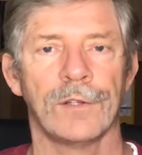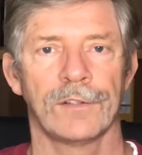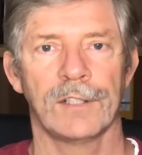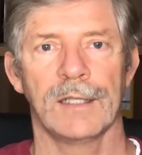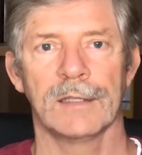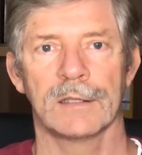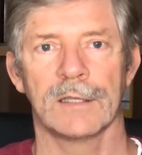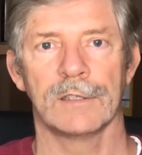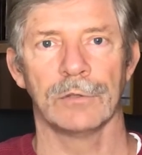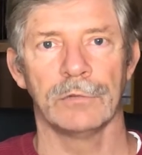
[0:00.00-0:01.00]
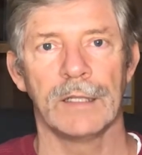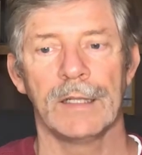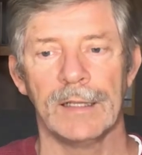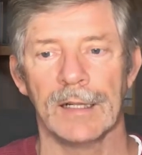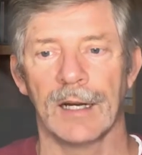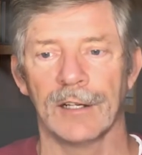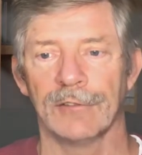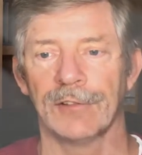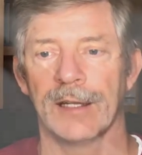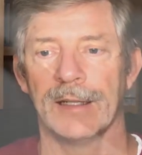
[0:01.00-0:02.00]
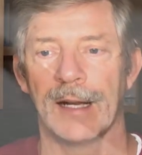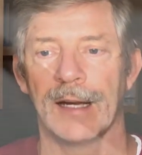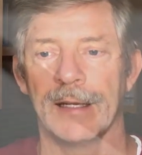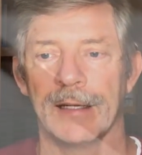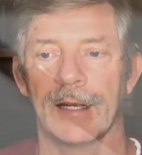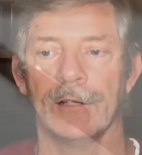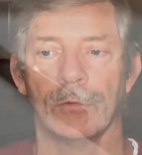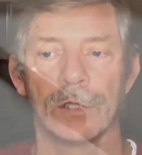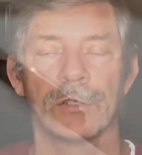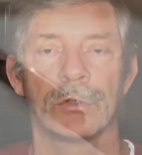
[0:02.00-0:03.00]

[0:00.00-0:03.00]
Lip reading: the things that you really love and like and want